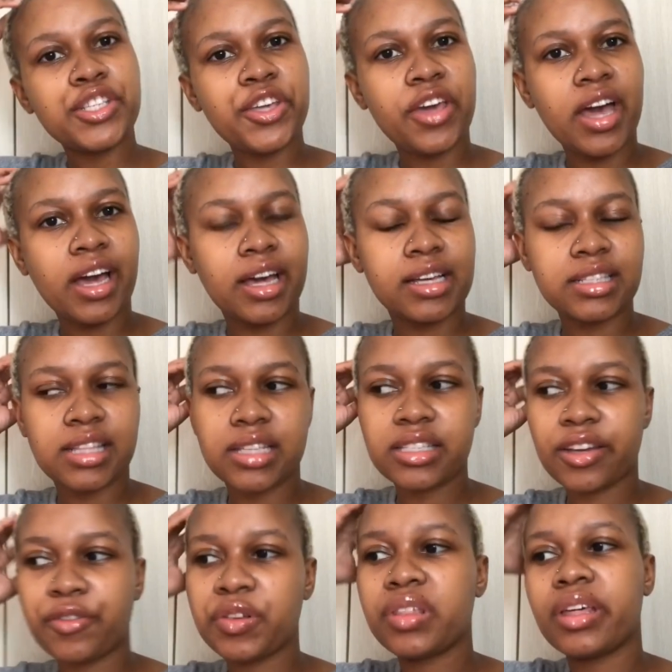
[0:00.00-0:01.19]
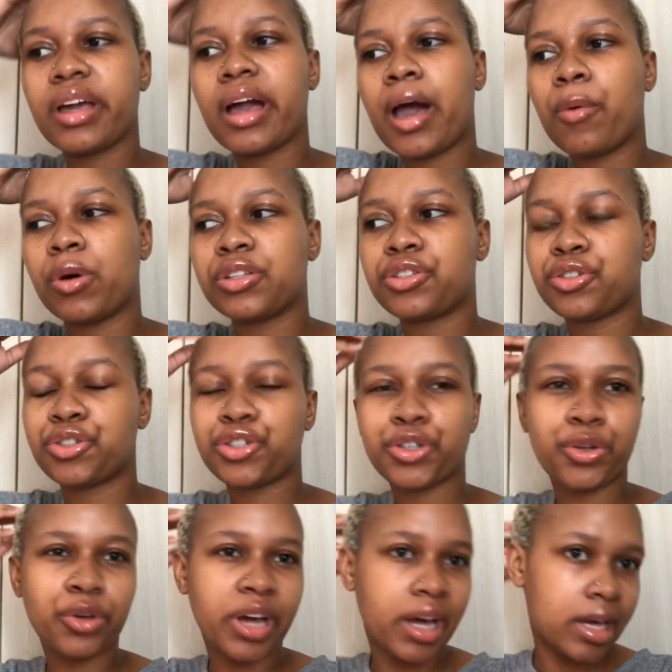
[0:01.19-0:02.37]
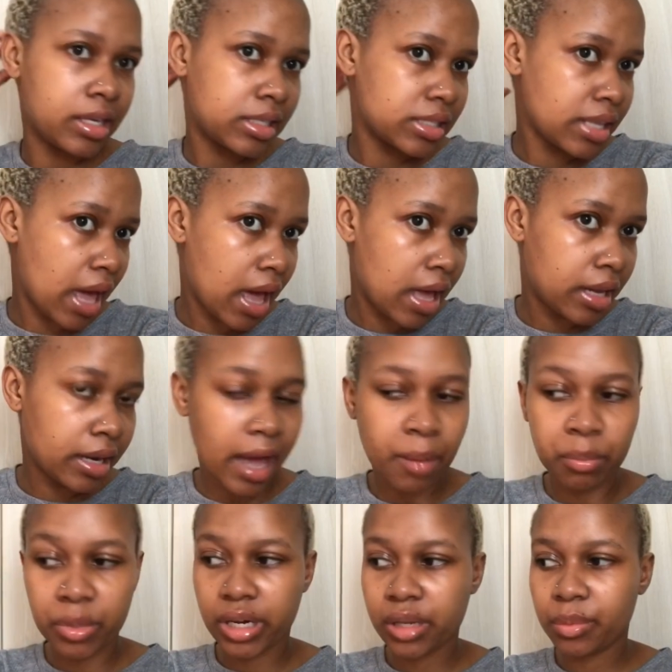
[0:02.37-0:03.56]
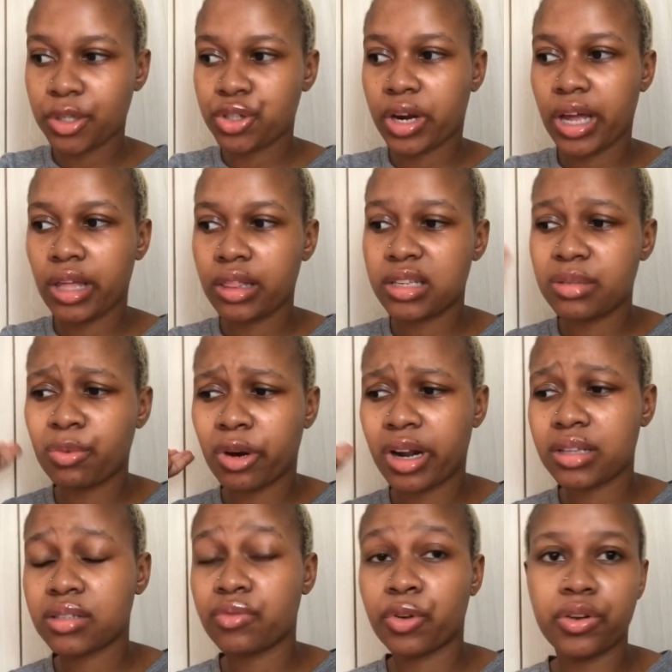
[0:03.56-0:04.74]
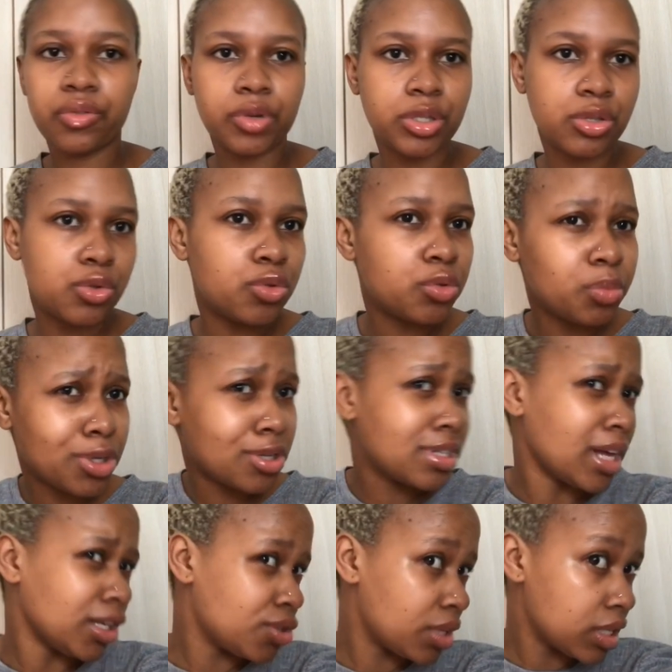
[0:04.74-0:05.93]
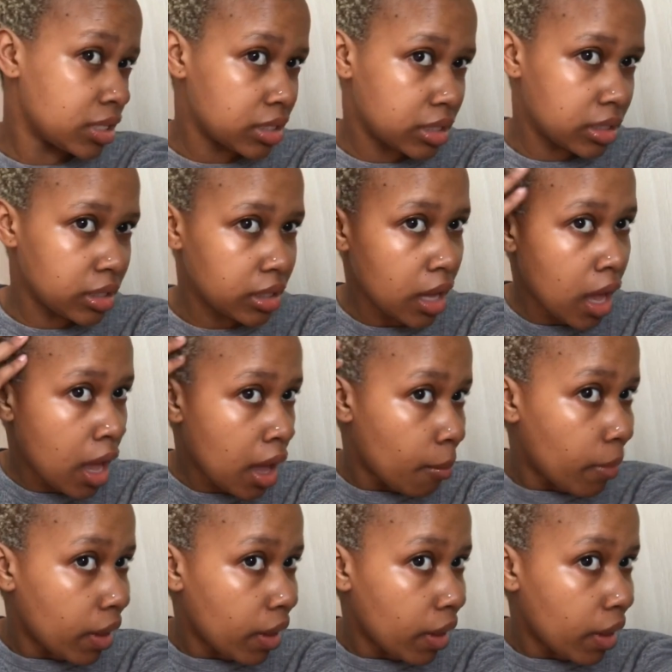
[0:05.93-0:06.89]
yeah guys, that's everything I wanted to show you guys, and I'm gonna be trying these products very soon, because as you can see, my